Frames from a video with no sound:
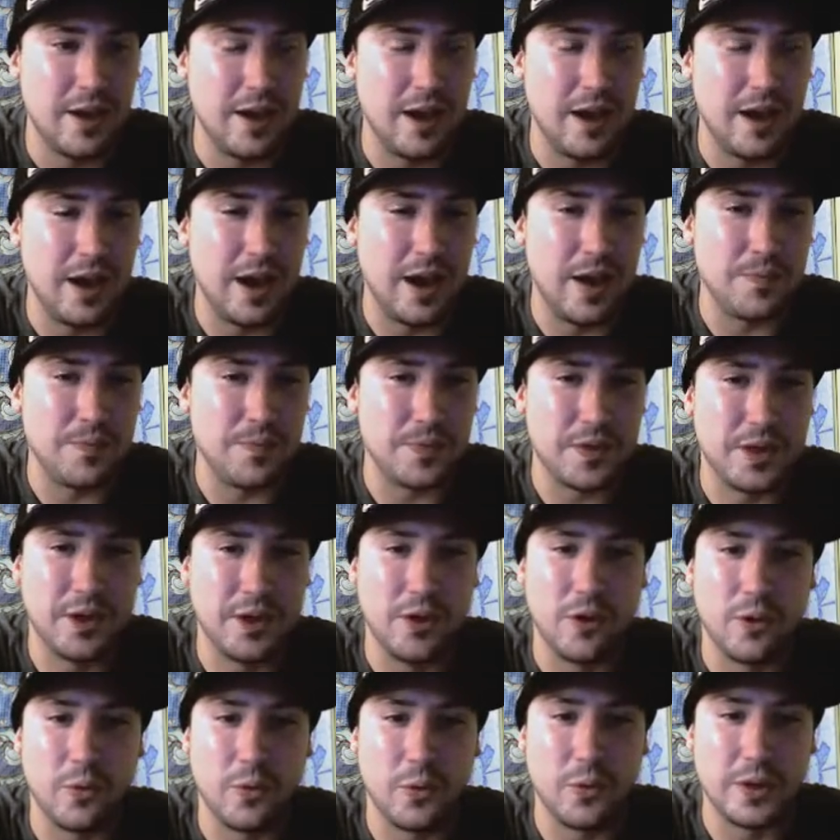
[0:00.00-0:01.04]
You
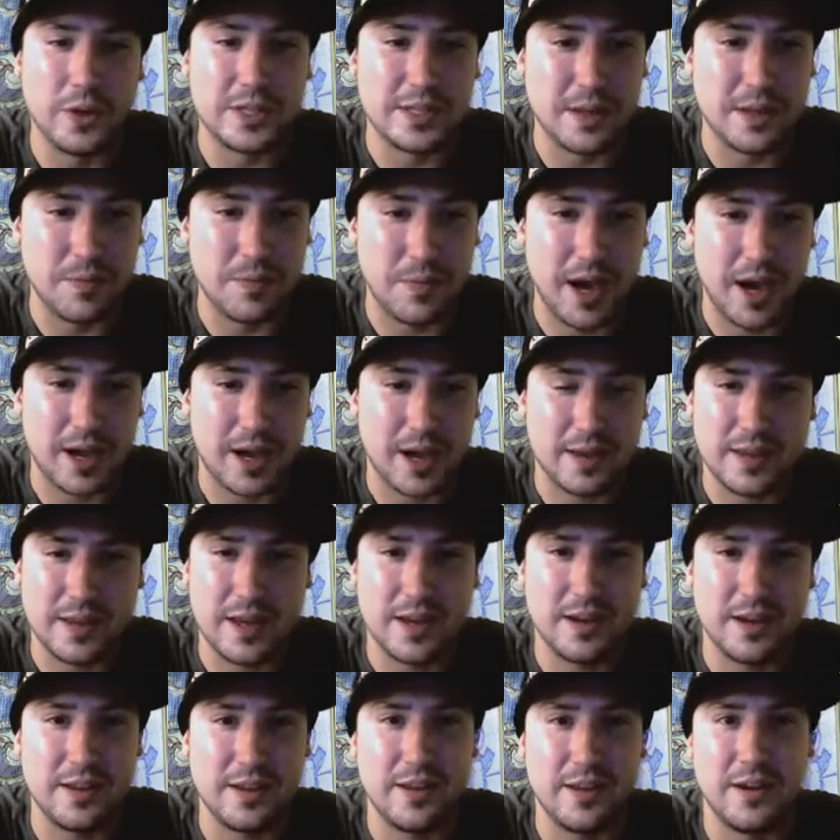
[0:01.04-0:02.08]
know, when we sit back at the
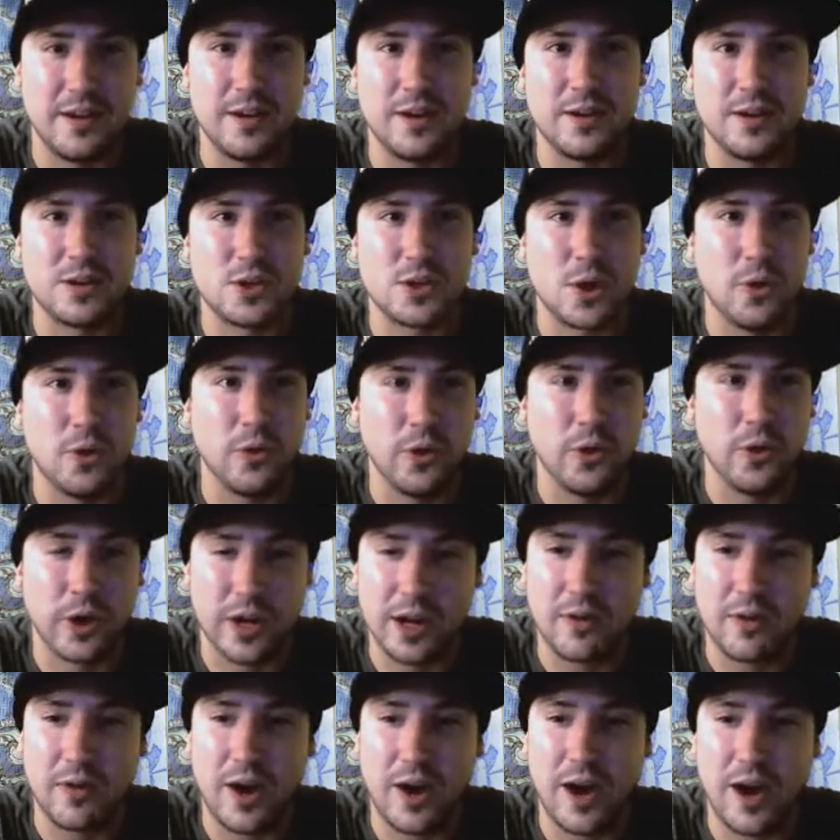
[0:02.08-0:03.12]
end of the year and start
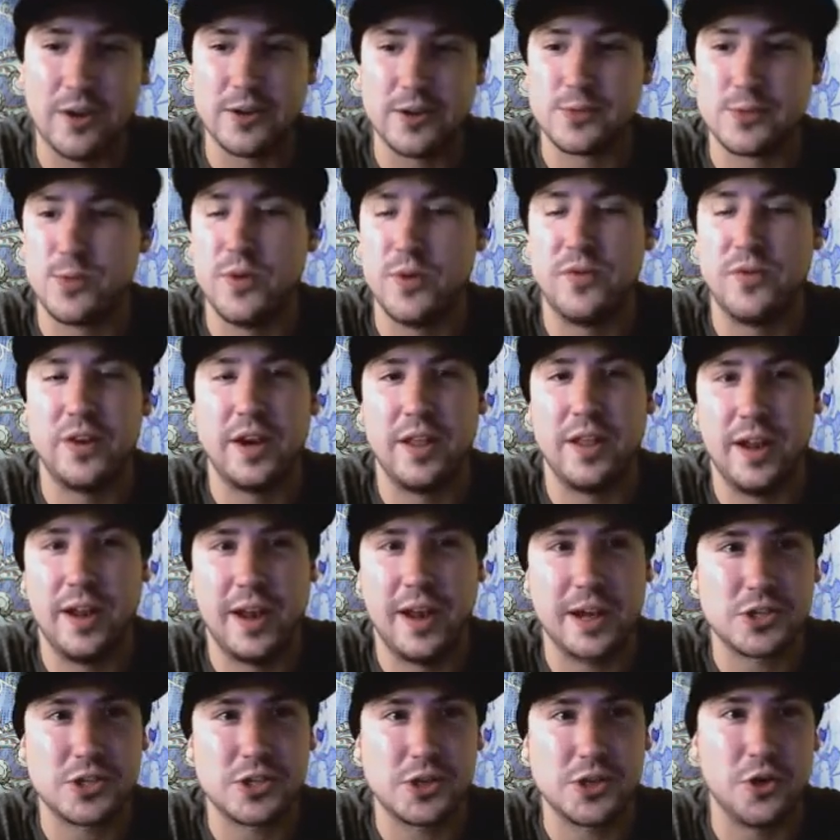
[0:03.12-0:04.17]
looking at riders moving to
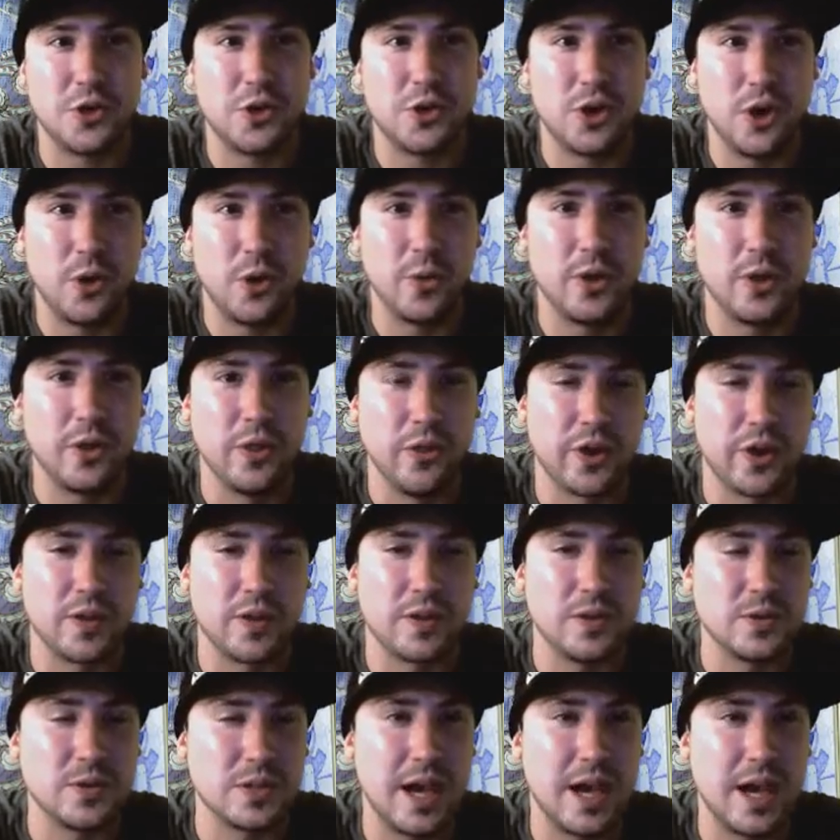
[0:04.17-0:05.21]
the next year, you know, we look
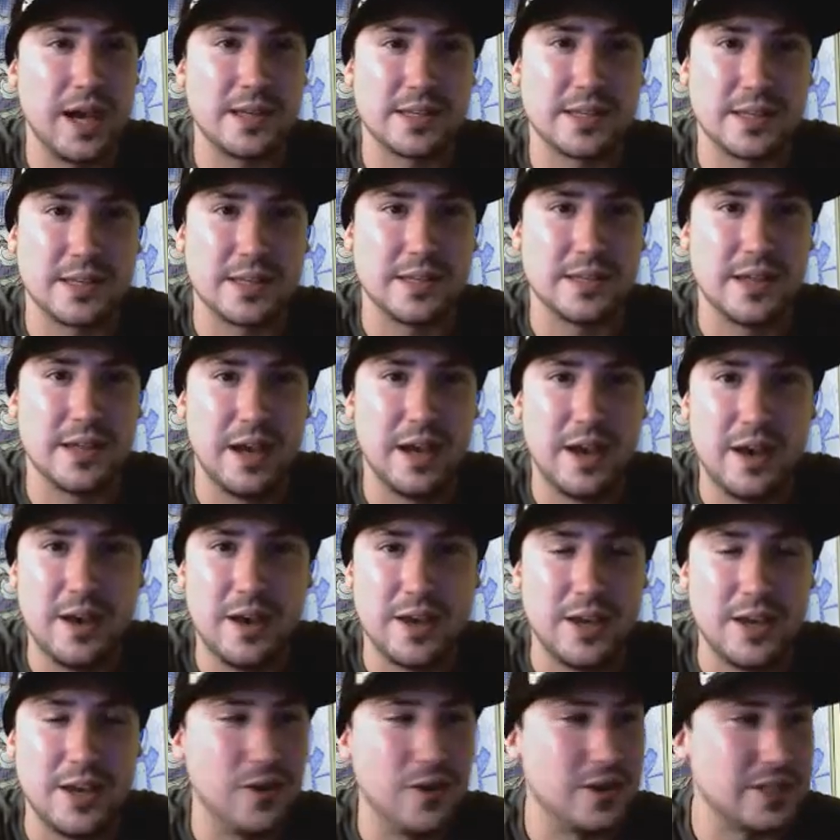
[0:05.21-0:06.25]
at those guys because,
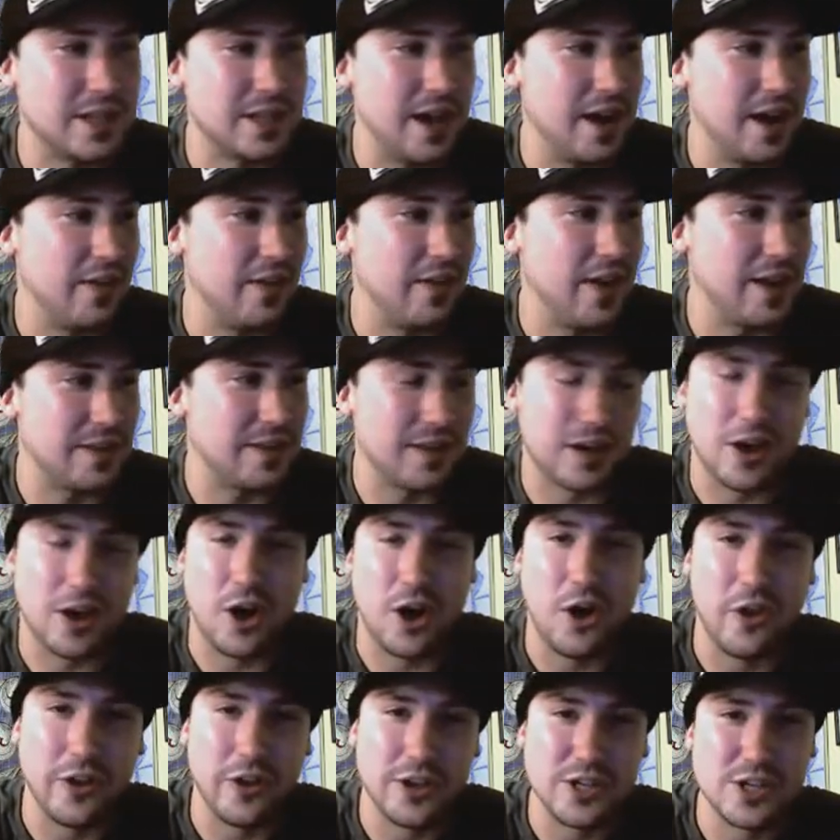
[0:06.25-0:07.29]
you know, it's kind of like the
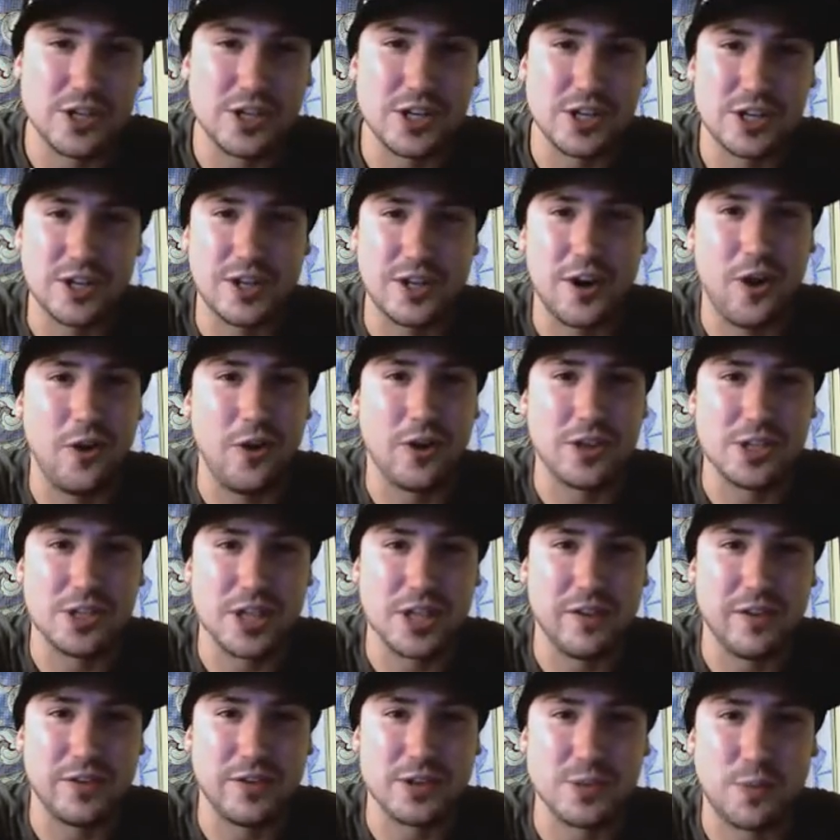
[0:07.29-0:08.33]
college
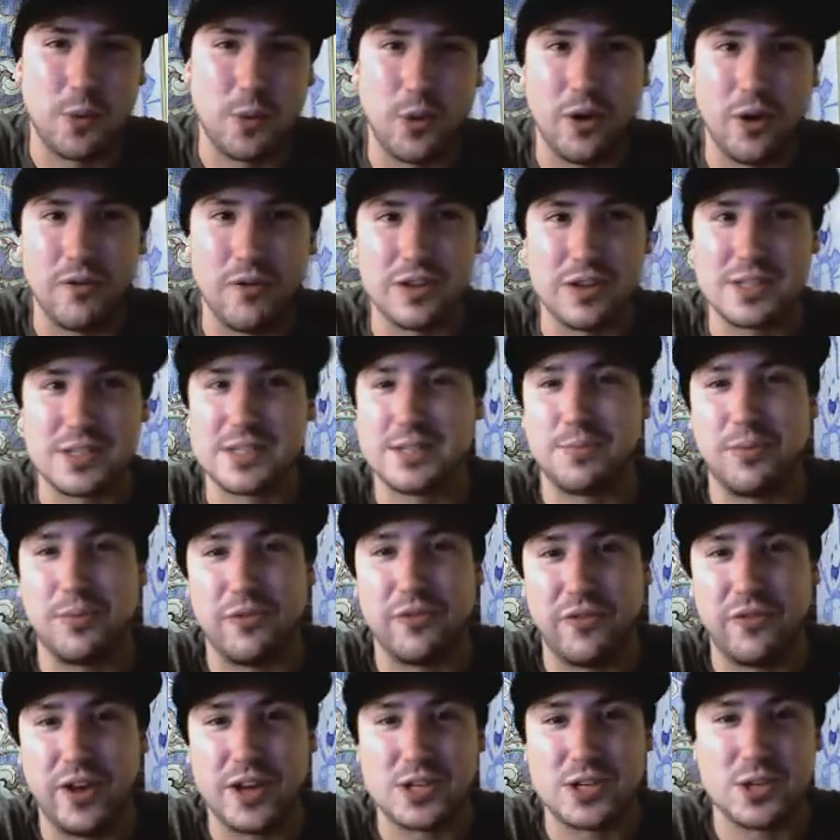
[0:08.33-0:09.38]
level sport versus the
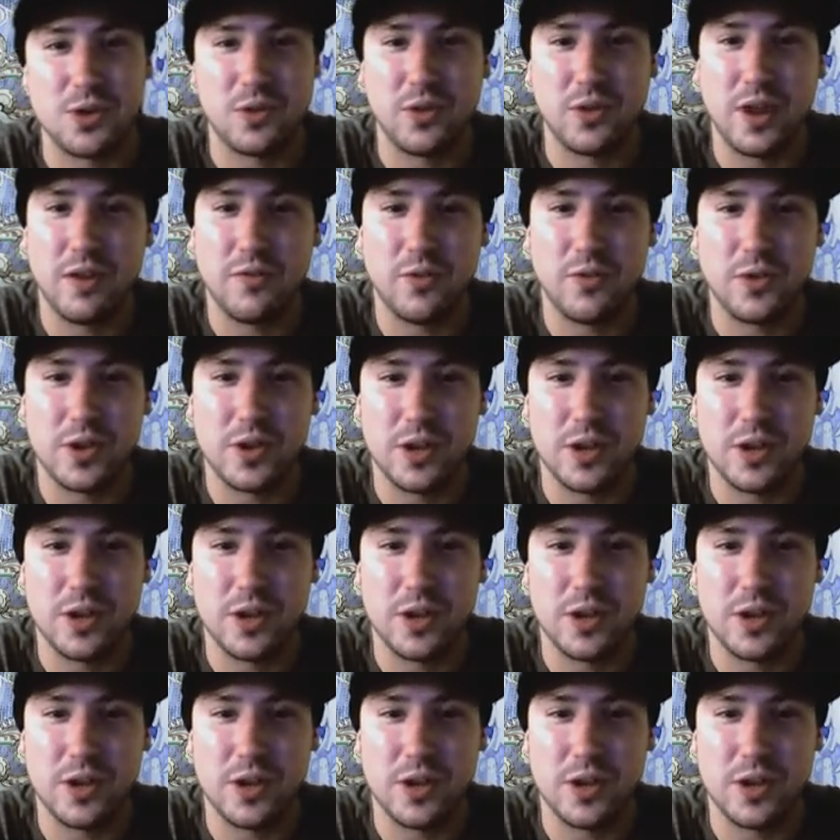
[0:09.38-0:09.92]
professional level.